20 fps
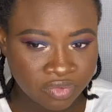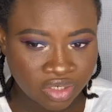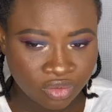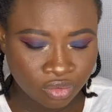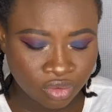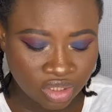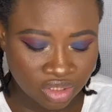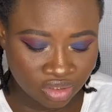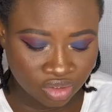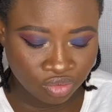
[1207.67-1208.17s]
I
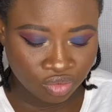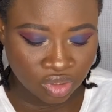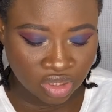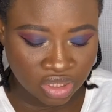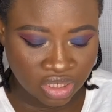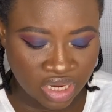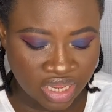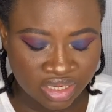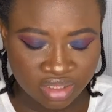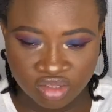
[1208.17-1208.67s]
don't necessarily
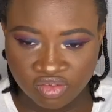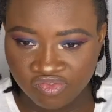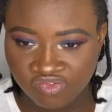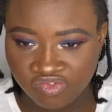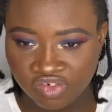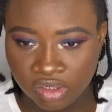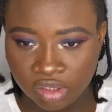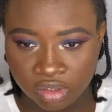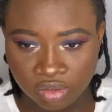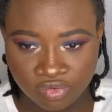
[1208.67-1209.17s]
like the
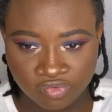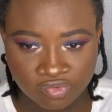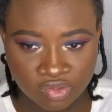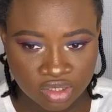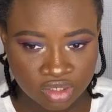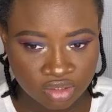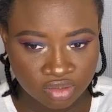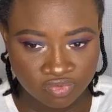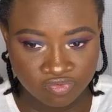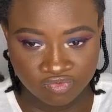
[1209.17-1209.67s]
feeling of
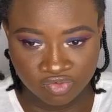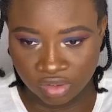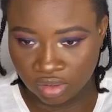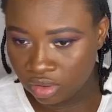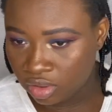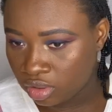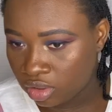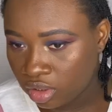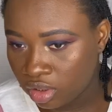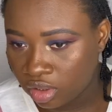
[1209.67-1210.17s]
that
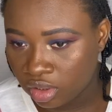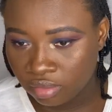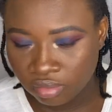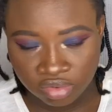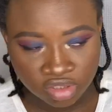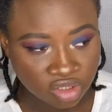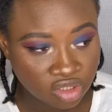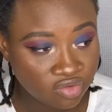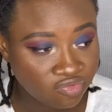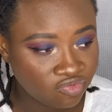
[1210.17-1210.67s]

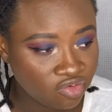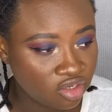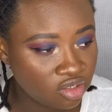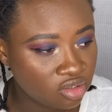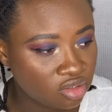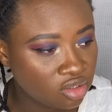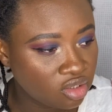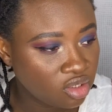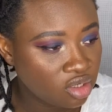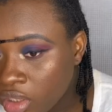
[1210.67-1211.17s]

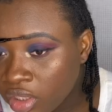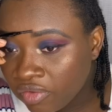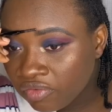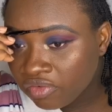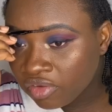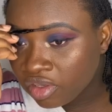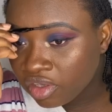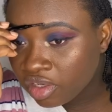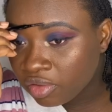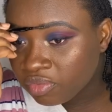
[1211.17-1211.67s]
stiffness. If
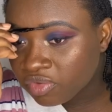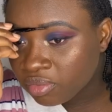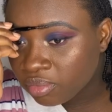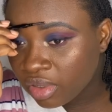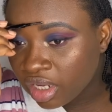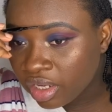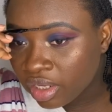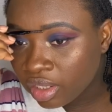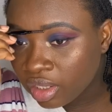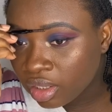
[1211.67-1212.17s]
it keeps
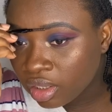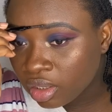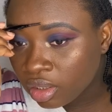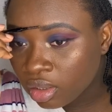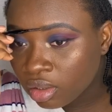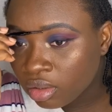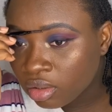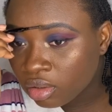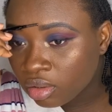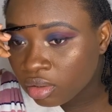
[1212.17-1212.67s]
my
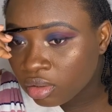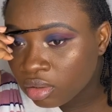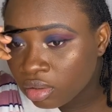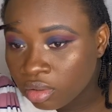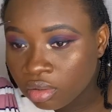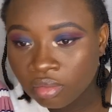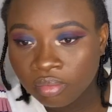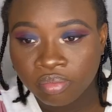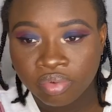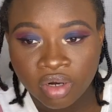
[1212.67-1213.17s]

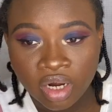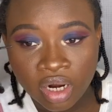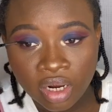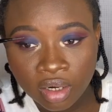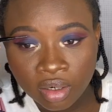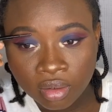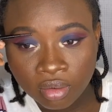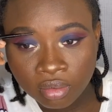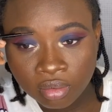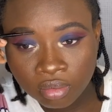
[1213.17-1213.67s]

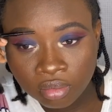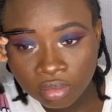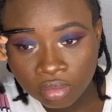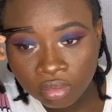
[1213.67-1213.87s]
brow,